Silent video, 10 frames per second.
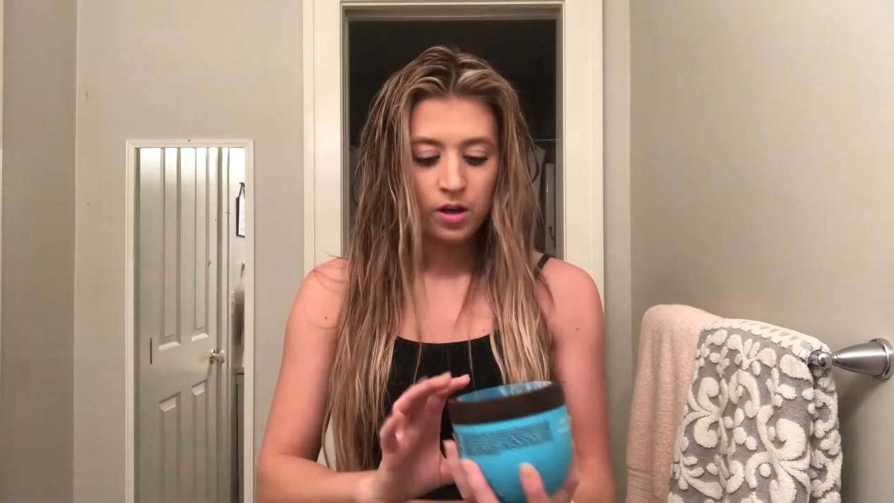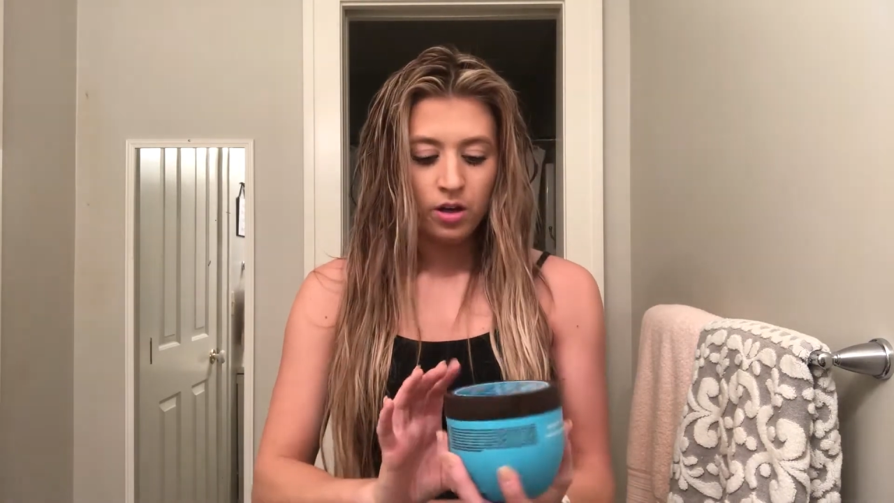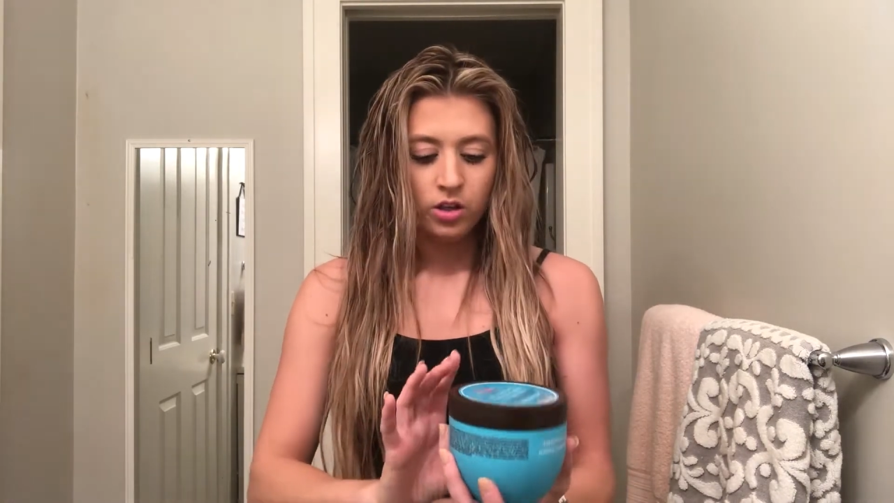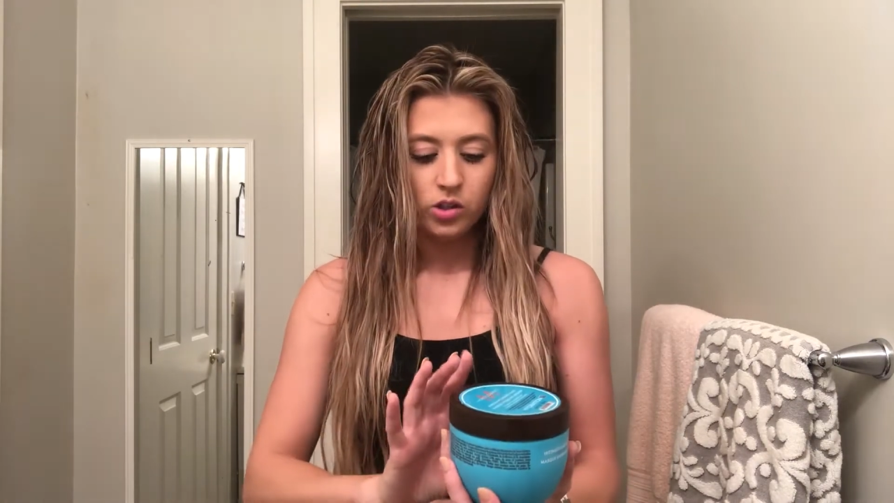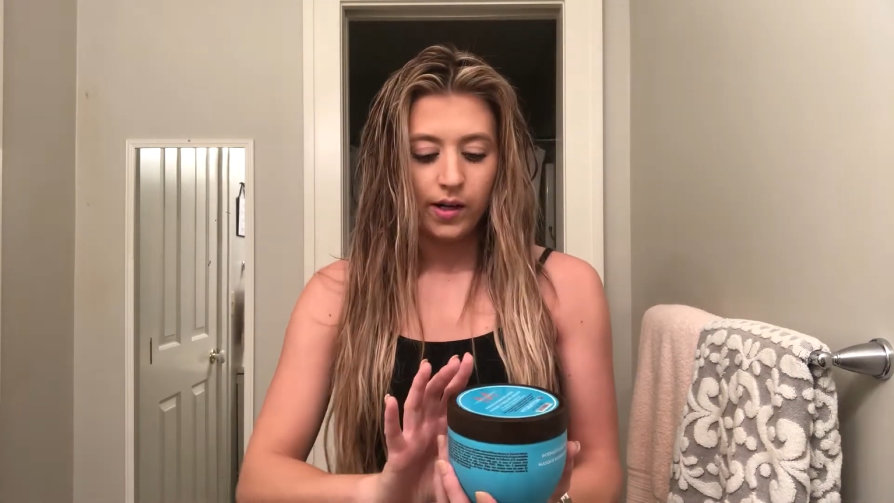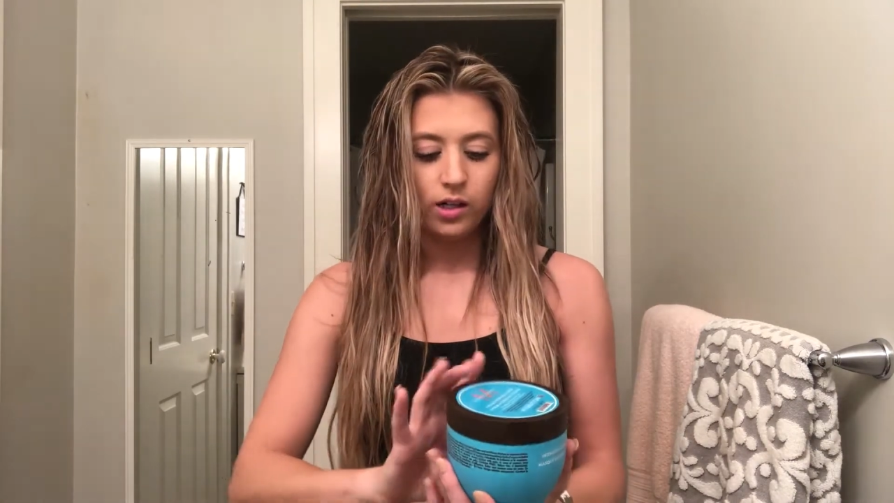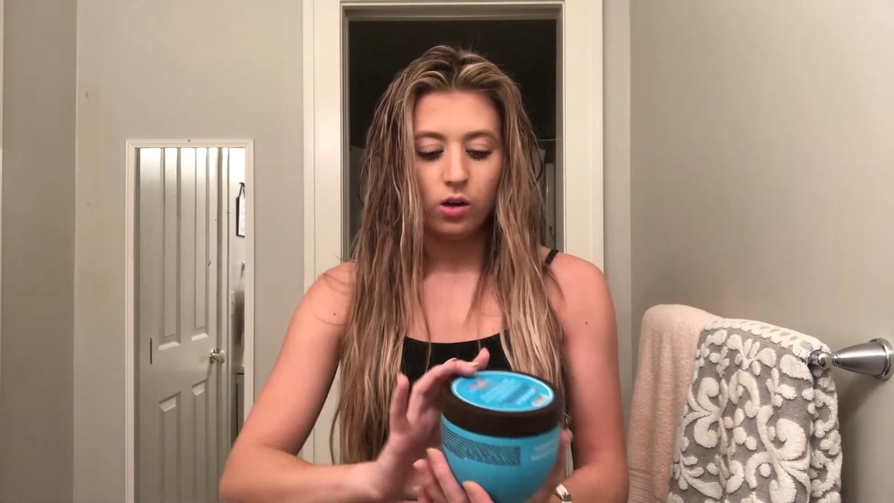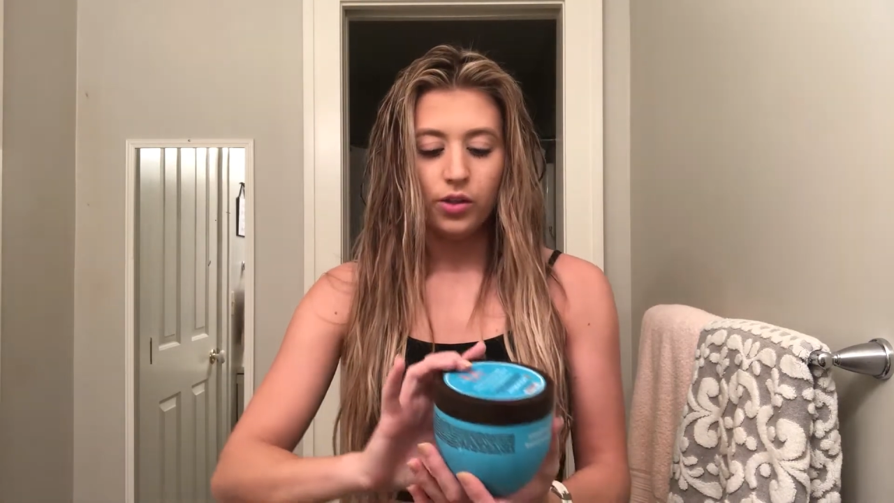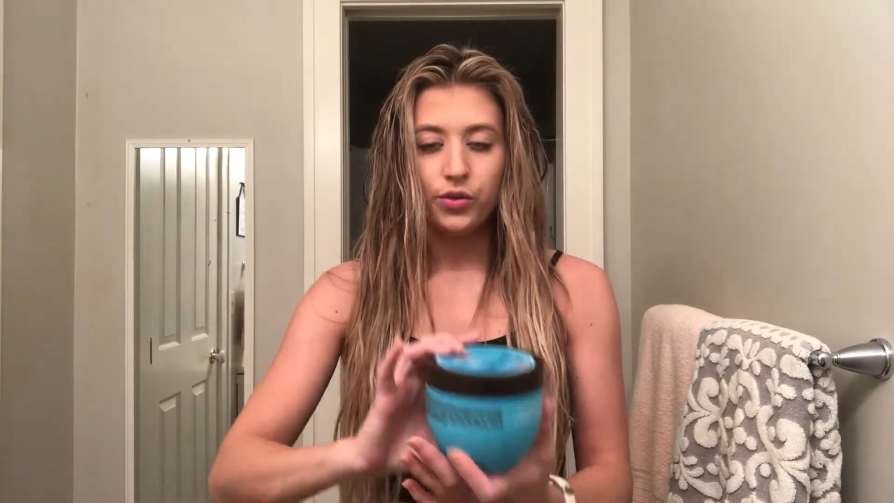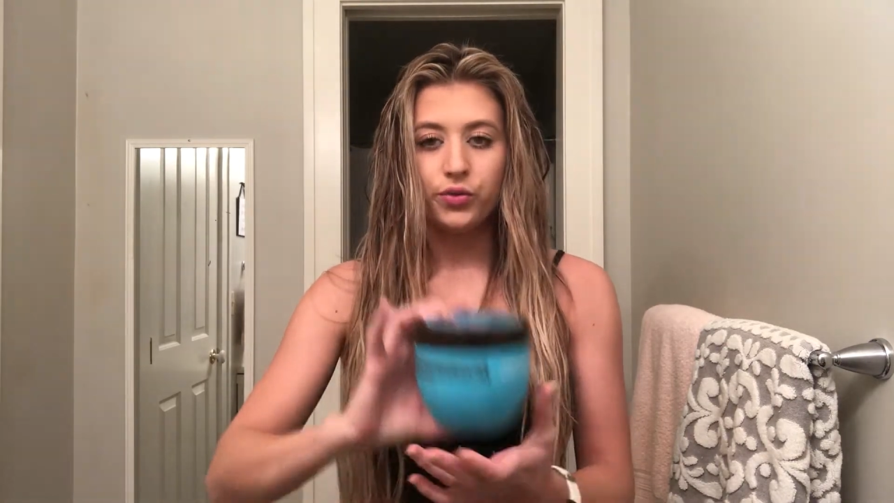So I go
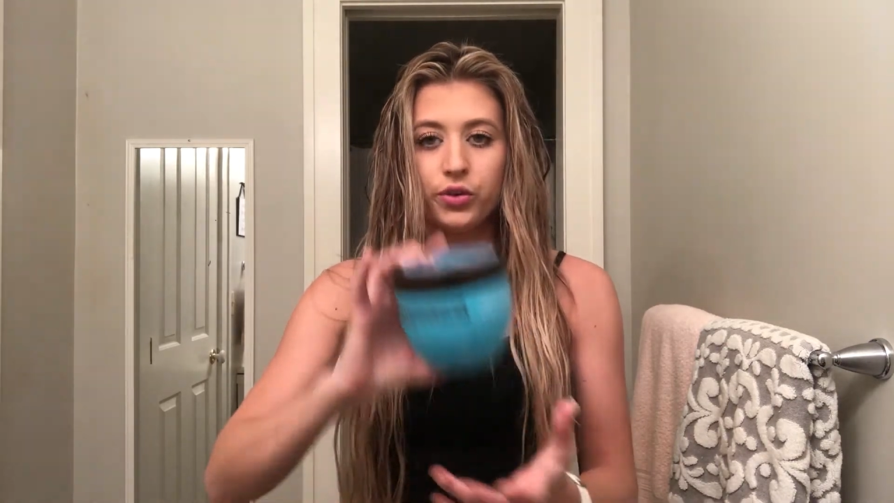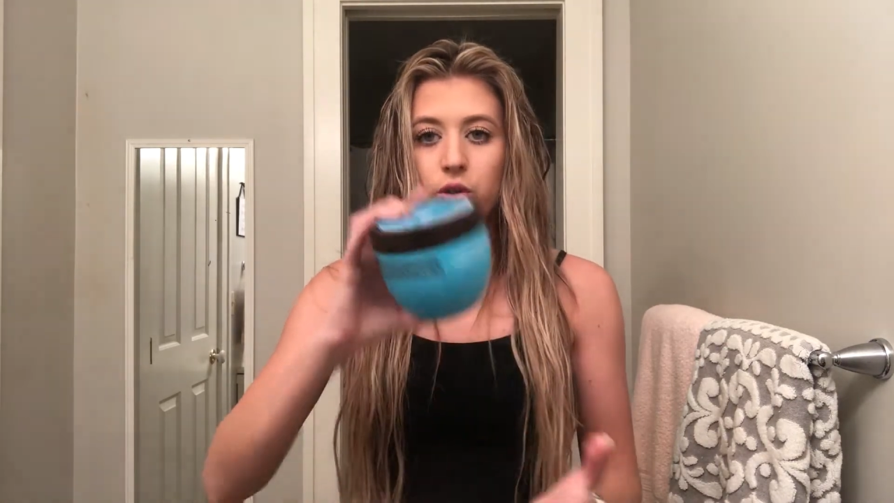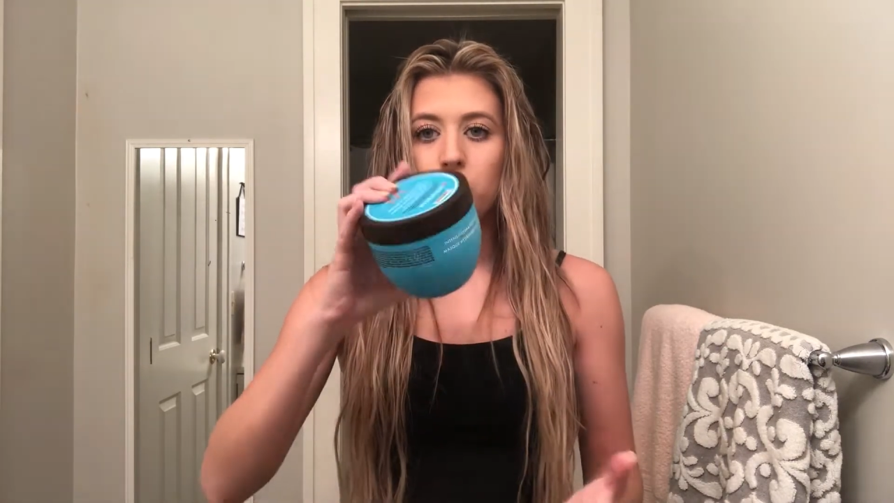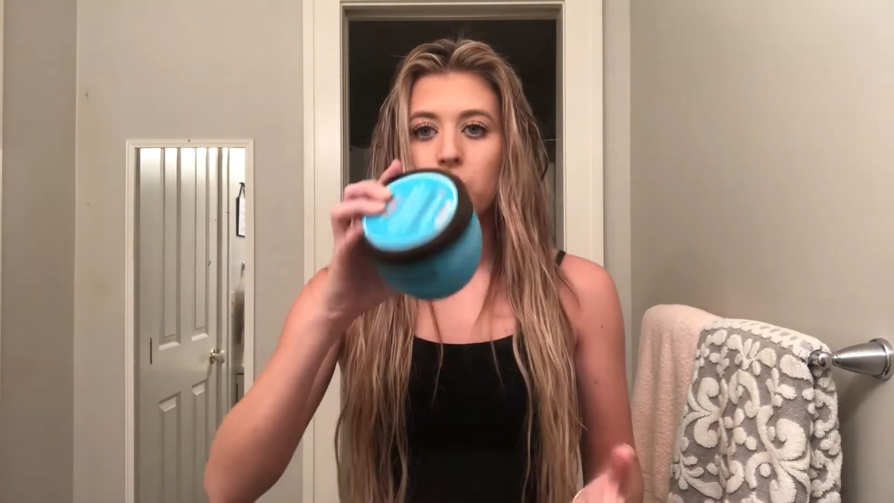through